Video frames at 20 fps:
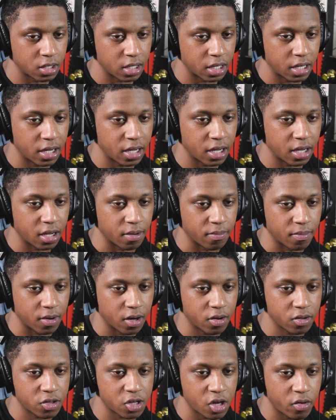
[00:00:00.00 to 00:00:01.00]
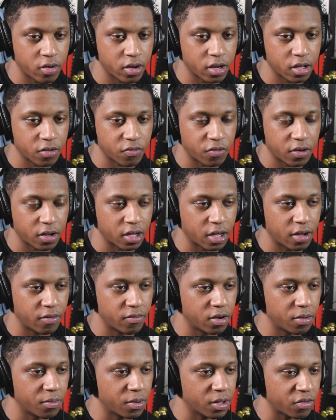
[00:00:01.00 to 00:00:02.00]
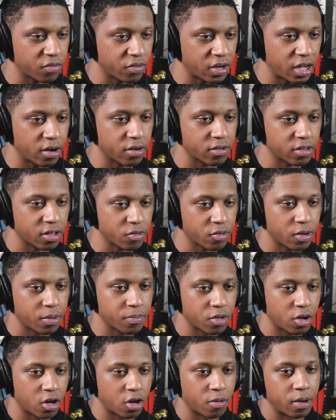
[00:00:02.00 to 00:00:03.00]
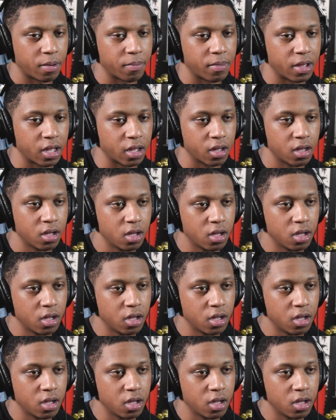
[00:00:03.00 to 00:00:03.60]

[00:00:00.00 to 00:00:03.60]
Dang, bro. Showing his, giving him his flowers. That's what I'm talking about, man.